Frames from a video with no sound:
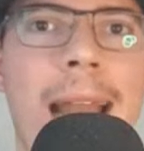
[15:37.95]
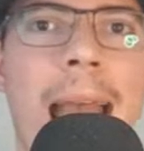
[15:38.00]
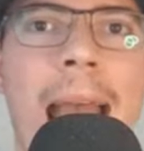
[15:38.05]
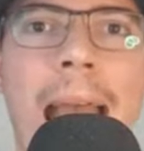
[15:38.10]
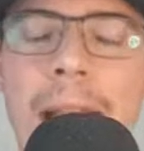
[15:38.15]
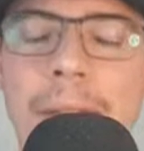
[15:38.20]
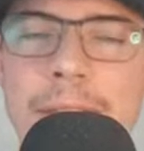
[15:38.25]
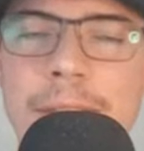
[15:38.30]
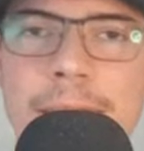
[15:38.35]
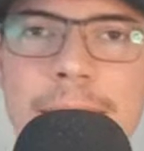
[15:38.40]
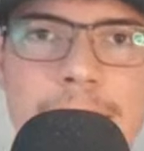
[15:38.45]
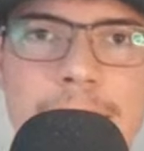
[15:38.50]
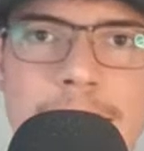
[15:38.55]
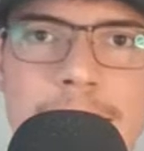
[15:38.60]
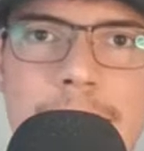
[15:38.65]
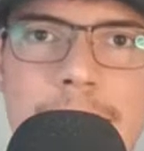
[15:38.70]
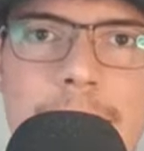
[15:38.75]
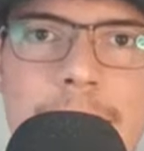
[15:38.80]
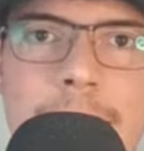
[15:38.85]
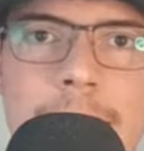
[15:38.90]
didn't have
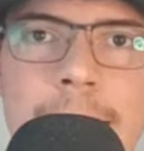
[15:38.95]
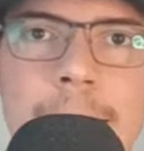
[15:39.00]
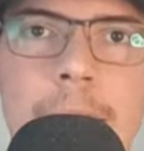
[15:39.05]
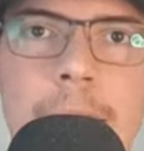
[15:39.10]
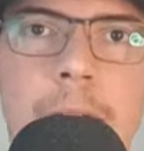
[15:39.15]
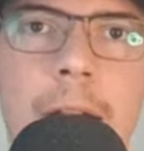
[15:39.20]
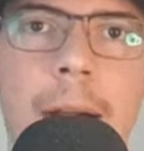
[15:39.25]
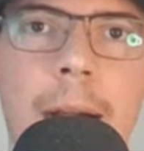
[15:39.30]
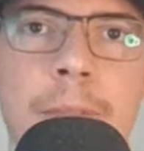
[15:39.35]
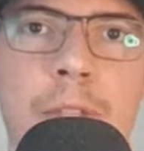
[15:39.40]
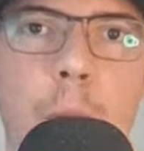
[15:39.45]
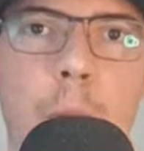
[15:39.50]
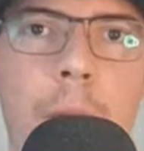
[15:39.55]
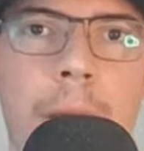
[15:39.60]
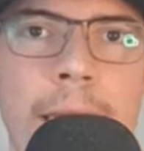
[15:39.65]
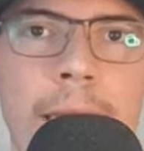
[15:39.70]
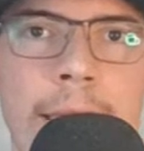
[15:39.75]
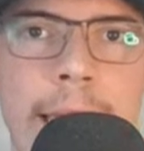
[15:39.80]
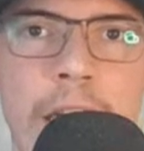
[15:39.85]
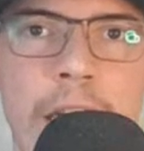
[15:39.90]
success in the Cubs
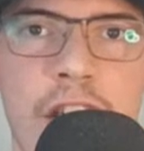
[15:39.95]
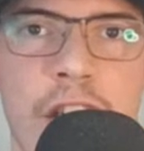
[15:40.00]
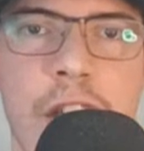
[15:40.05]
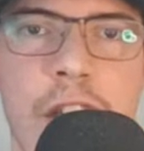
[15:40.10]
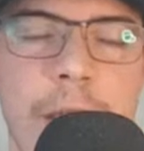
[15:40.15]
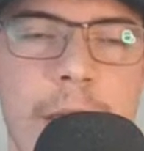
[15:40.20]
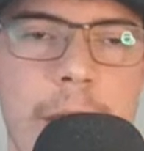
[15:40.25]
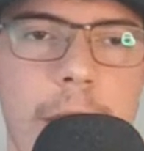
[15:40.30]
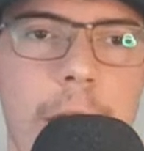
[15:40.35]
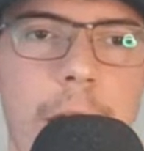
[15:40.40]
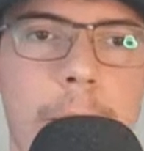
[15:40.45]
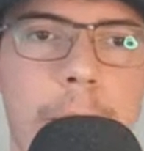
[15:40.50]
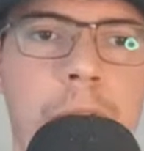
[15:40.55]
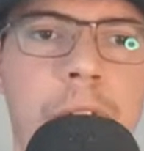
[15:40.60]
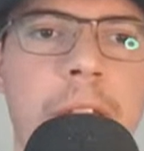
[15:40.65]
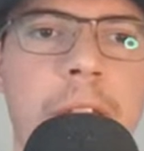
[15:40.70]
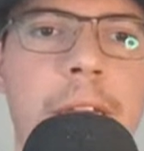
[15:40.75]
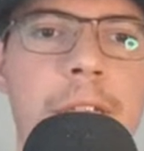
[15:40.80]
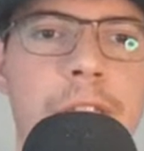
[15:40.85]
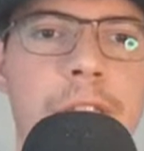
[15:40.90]
organization just a
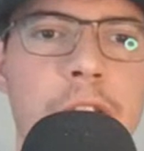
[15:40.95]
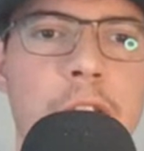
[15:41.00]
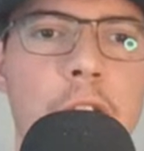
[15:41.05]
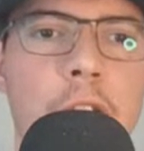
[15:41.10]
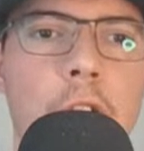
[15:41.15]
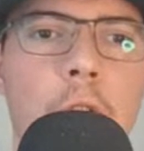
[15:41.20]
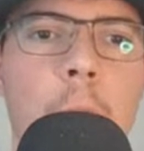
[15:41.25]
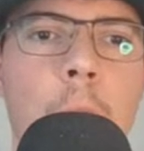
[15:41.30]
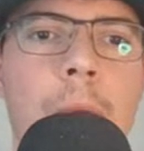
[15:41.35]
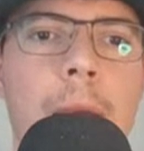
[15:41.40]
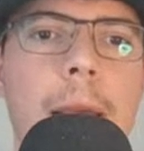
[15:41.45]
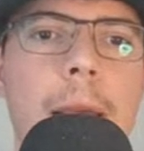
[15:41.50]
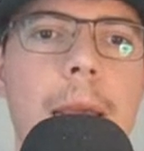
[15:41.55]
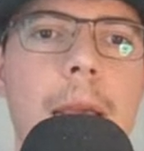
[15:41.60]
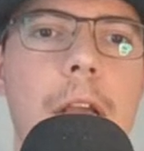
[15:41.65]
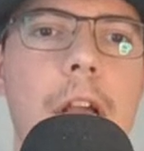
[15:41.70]
couple of years ago.